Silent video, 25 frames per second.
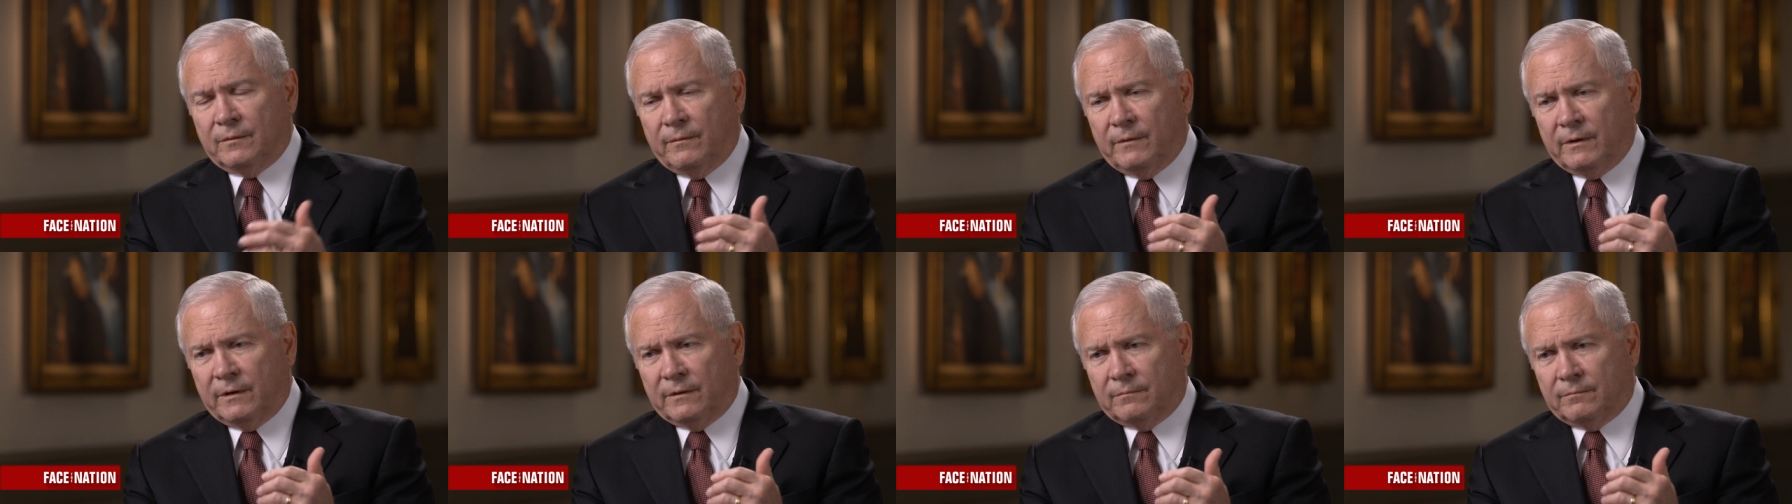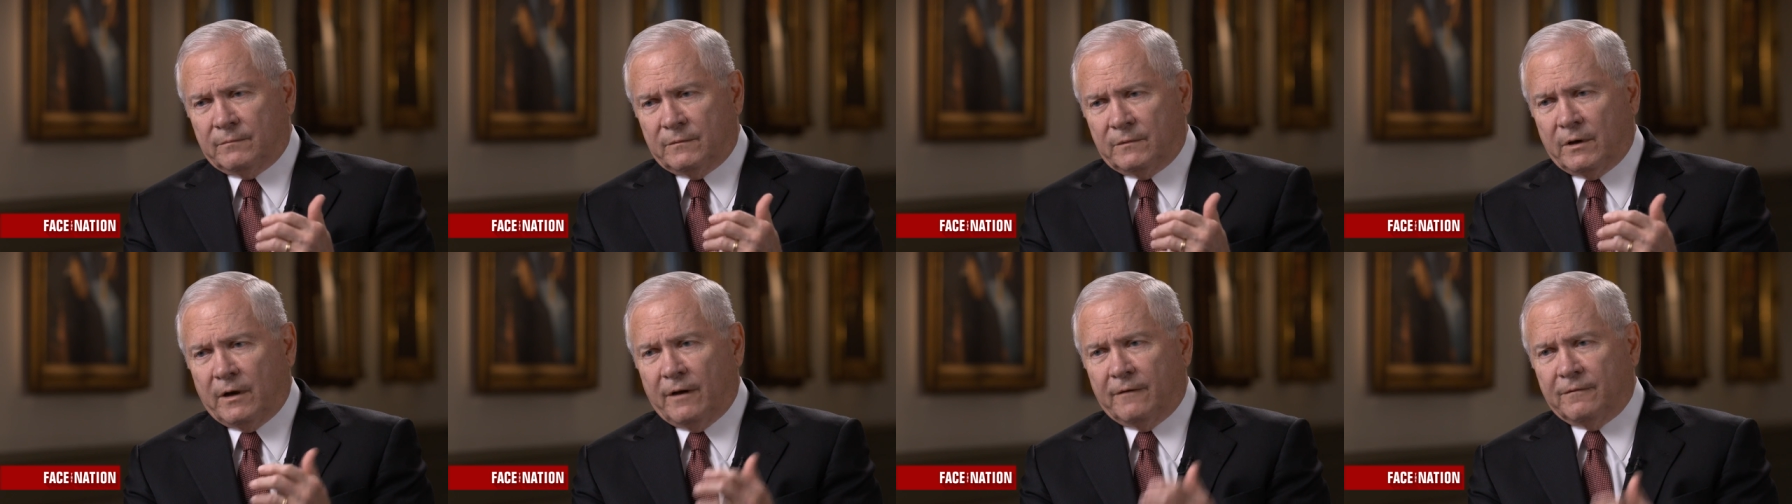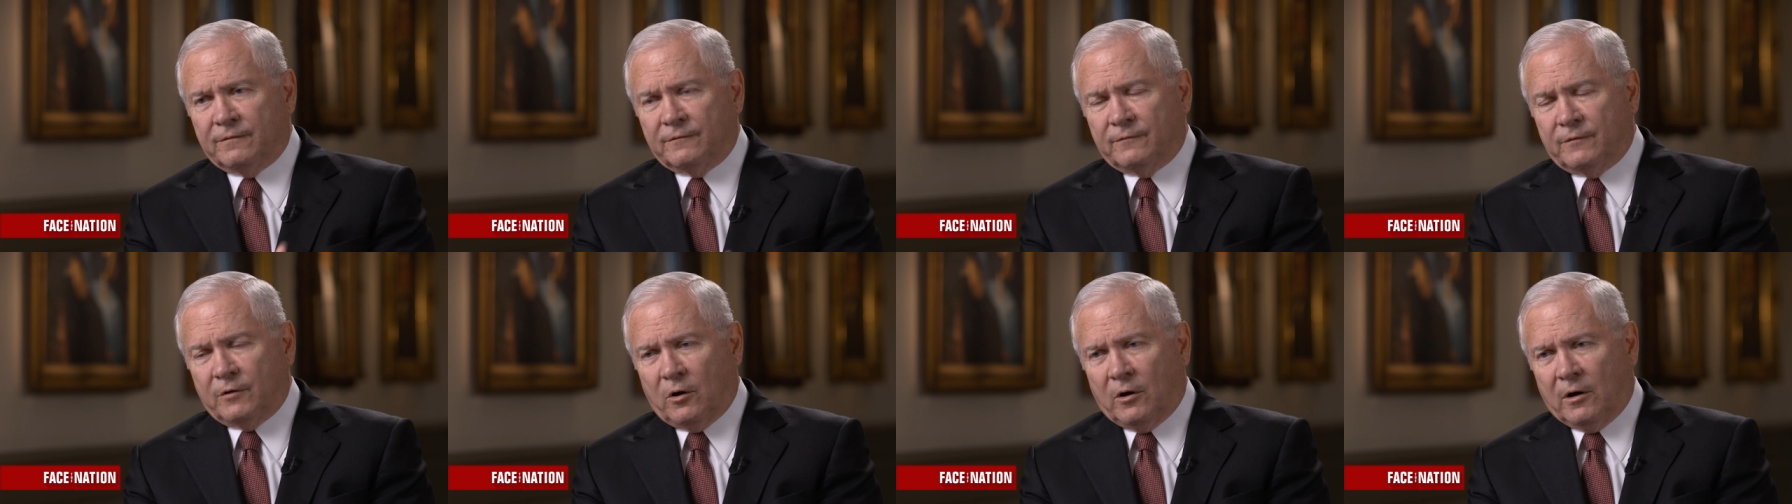the
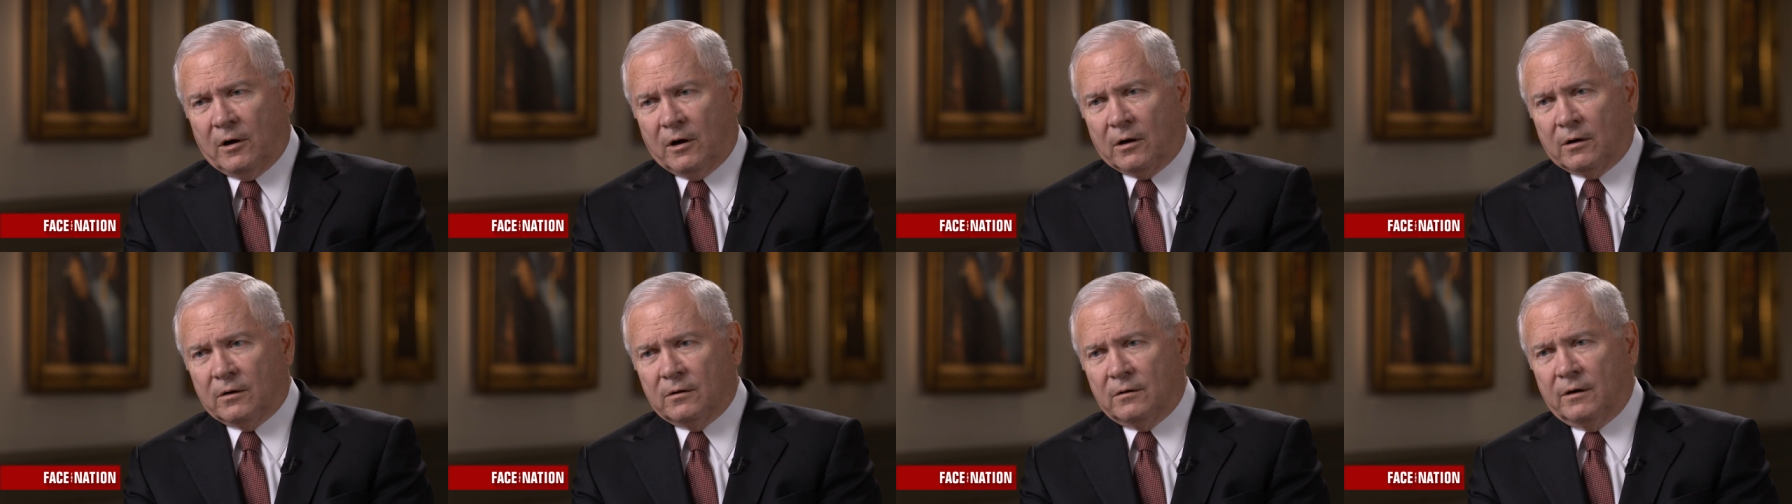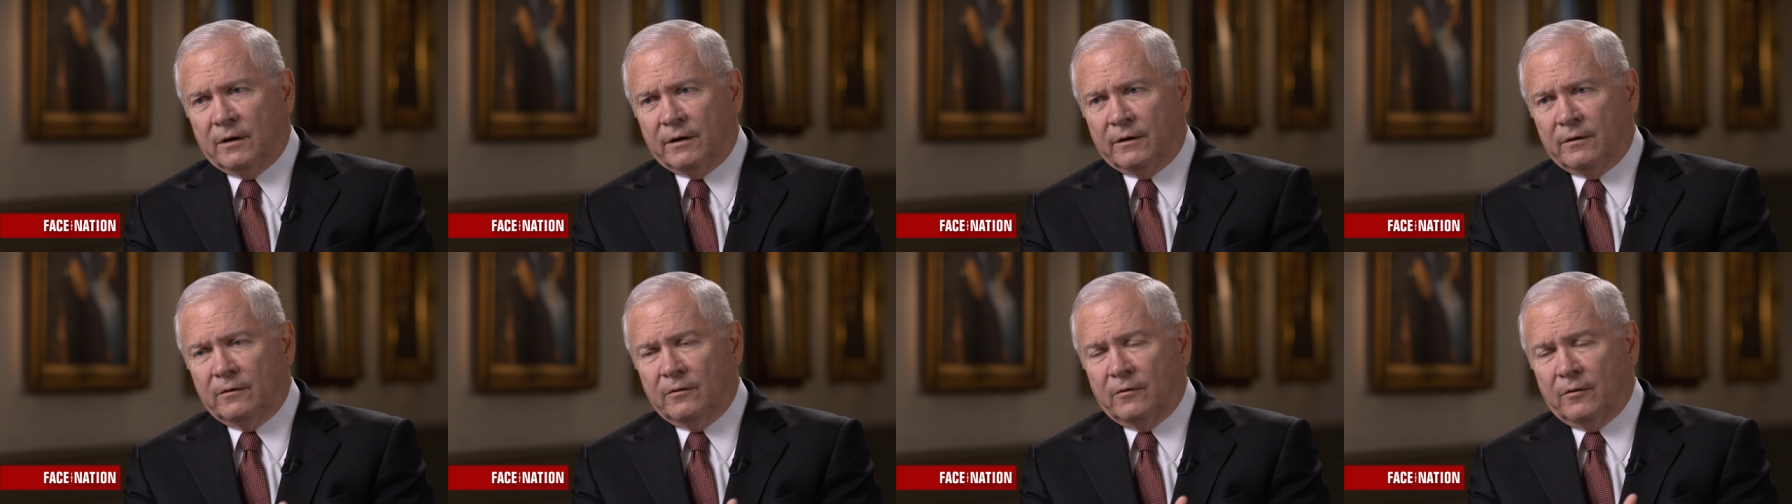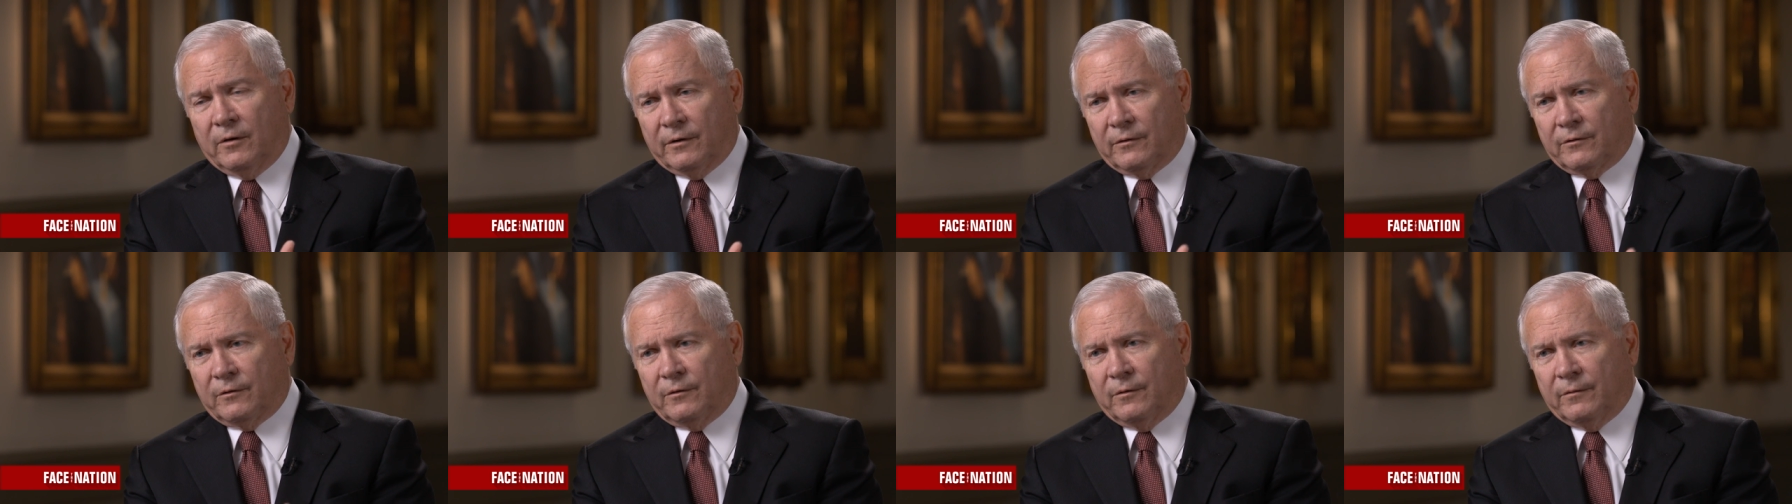tough talk on
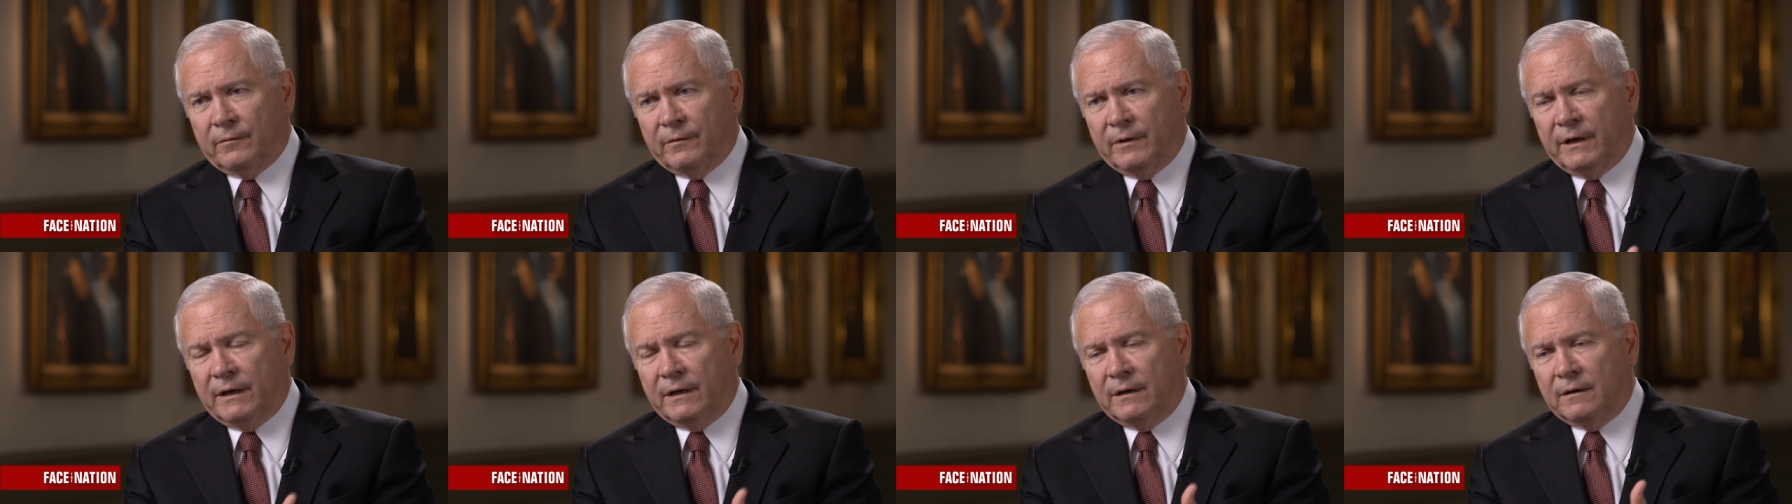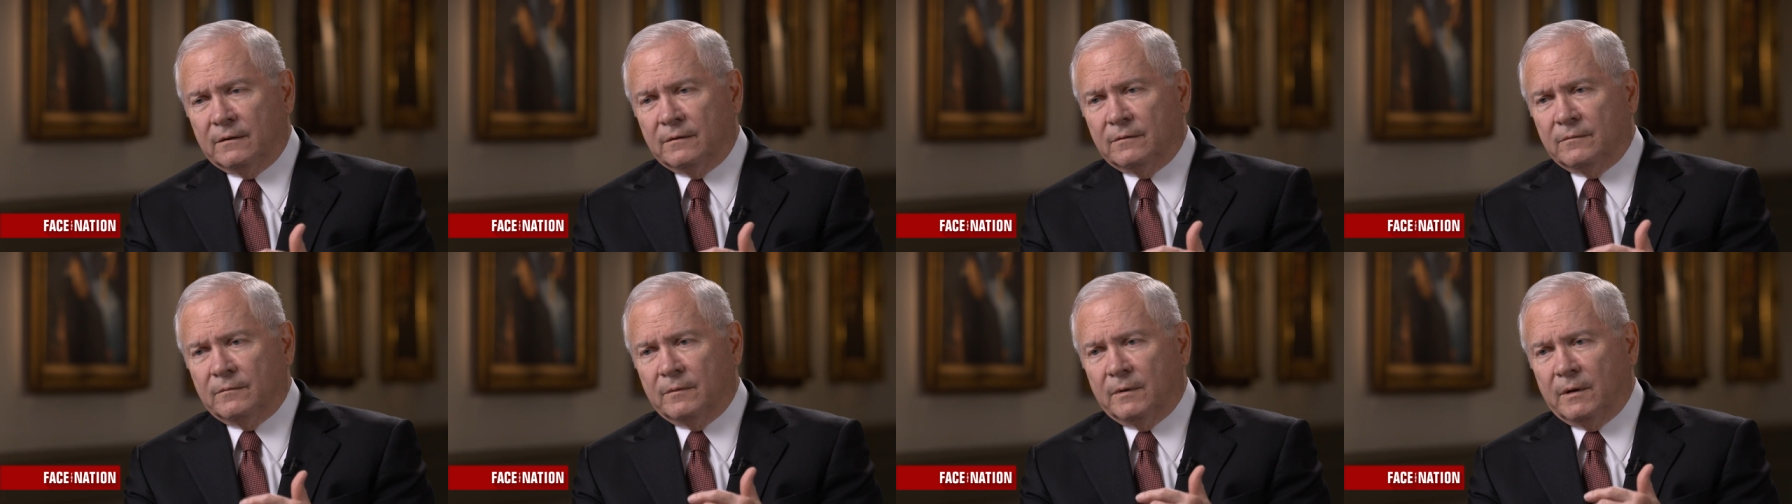North Korea,